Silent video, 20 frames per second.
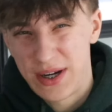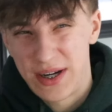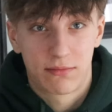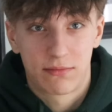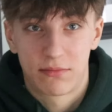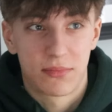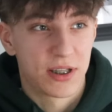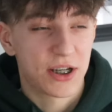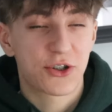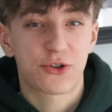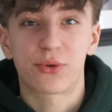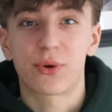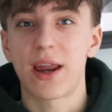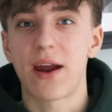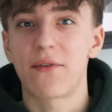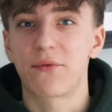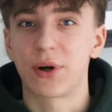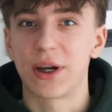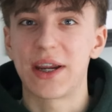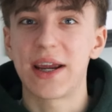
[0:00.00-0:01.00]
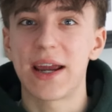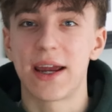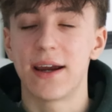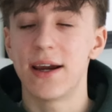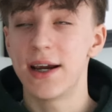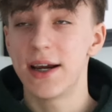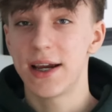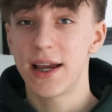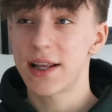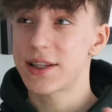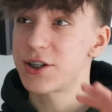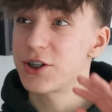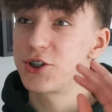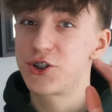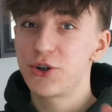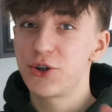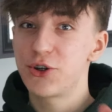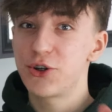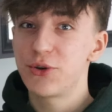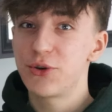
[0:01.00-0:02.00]
literally every year. It's a
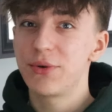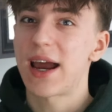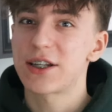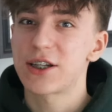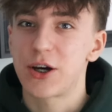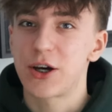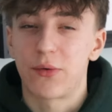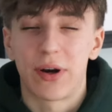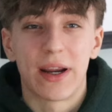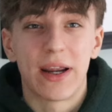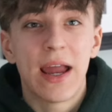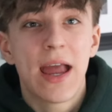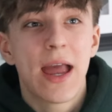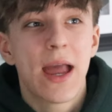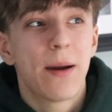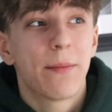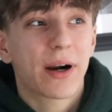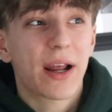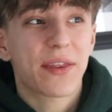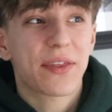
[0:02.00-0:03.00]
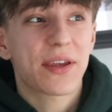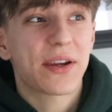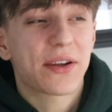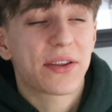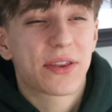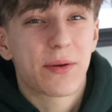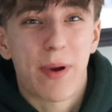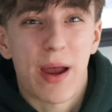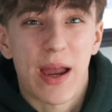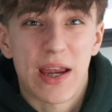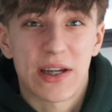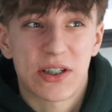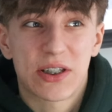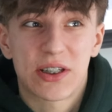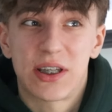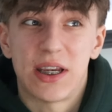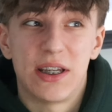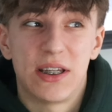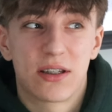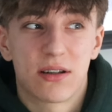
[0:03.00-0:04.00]
junior category. But I think the best
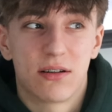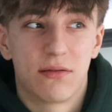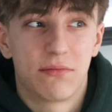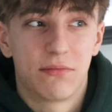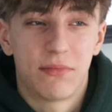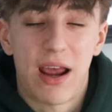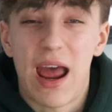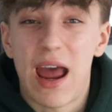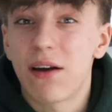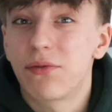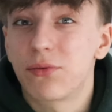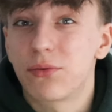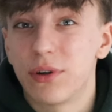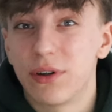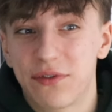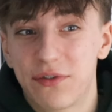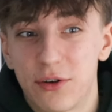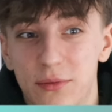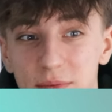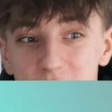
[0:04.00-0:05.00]
season ever in Formula